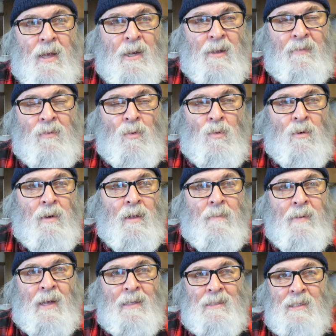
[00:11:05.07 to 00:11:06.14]
I don't have to worry
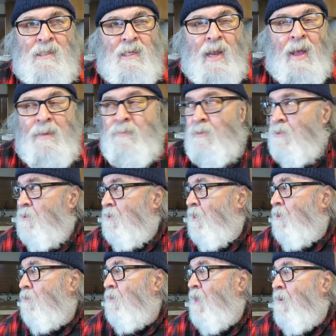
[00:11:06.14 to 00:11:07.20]
about snipers.
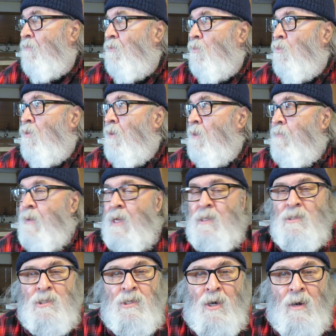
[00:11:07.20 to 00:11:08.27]
I don't have to worry
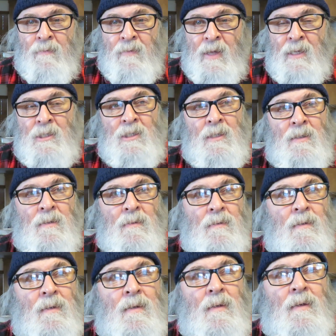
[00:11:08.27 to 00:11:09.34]
about starvation.
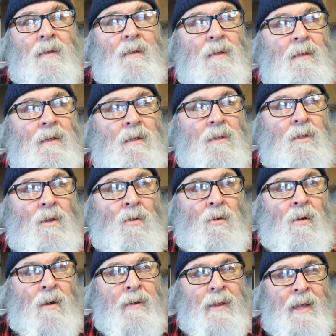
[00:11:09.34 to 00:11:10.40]
The
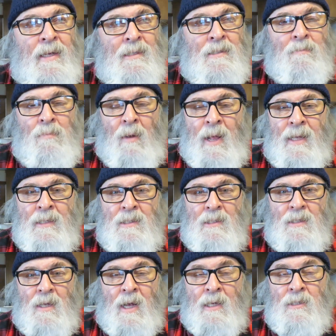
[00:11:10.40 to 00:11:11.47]
Lord has
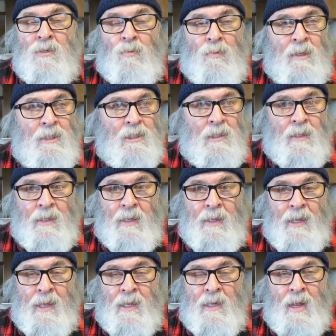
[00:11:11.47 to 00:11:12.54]
blessed us
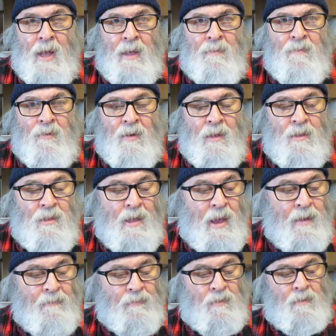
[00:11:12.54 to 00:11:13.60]
richly, and I am very
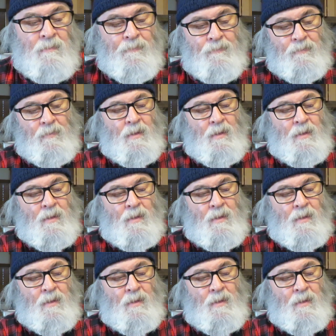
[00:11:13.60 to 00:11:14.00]
thankful.